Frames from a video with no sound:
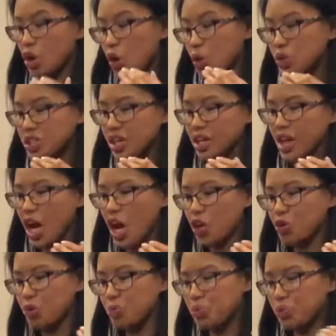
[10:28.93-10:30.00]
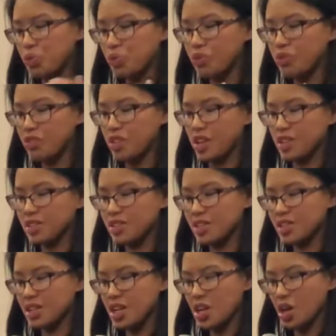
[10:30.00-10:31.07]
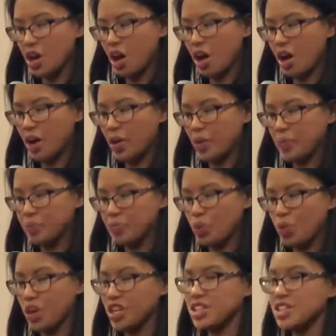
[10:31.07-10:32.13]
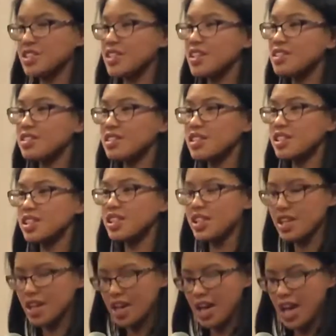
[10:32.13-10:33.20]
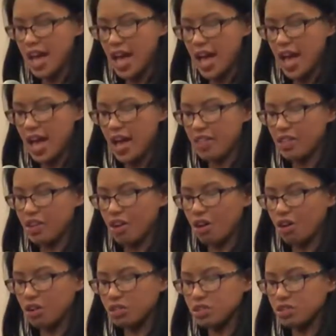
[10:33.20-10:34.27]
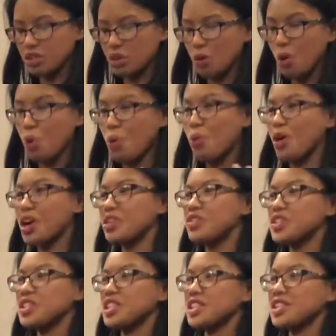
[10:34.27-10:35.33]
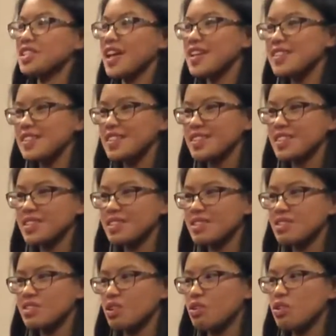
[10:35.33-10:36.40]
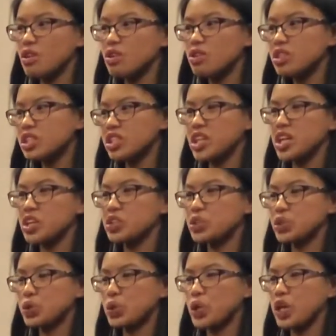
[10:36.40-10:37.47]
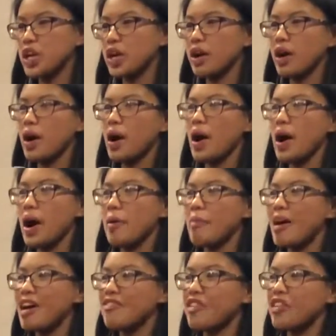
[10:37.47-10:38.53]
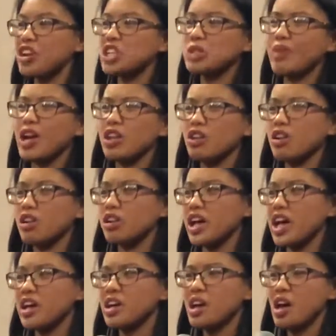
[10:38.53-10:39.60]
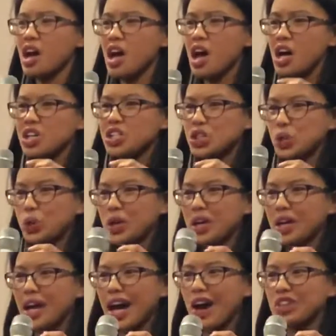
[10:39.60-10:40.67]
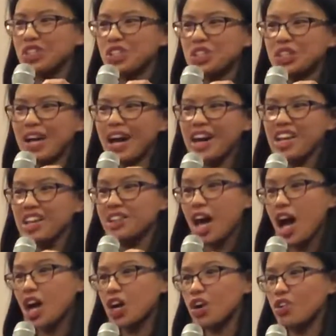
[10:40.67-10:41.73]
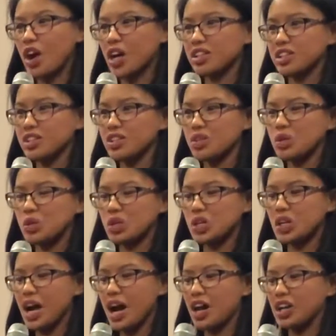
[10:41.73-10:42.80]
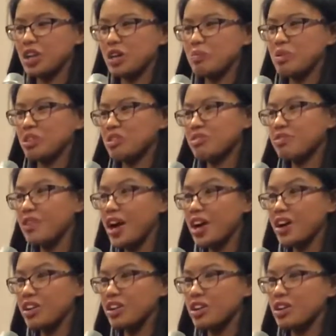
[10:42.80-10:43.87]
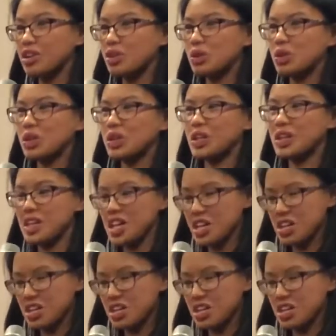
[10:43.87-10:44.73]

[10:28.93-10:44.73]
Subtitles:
coach on how to improve things where it's necessary, and they also award for successes. So coaching during Pathfinders might look like showing how to tie a knot correctly, or how to build a fire, or